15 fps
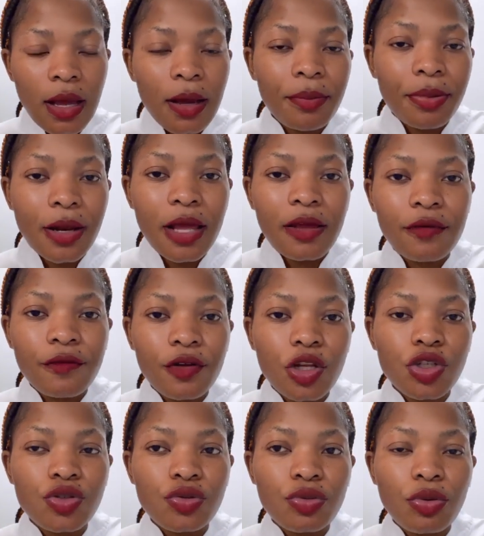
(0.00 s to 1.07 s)
applying for a
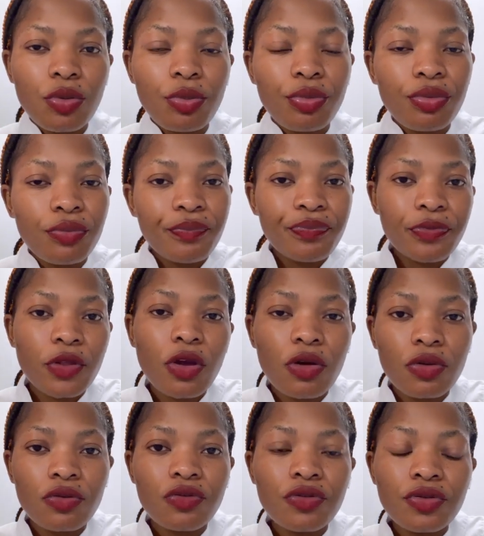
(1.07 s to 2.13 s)
job
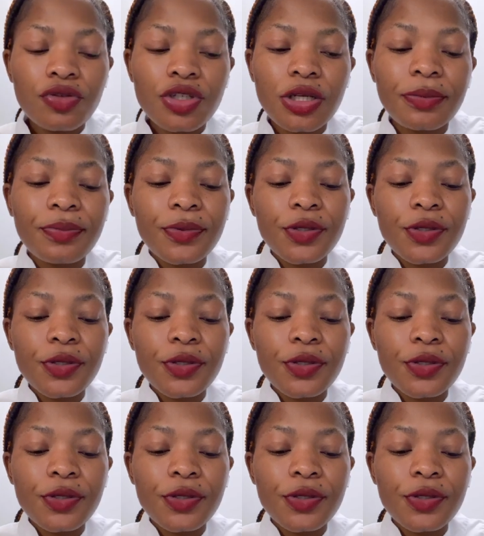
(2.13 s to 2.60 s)
on cruise ship.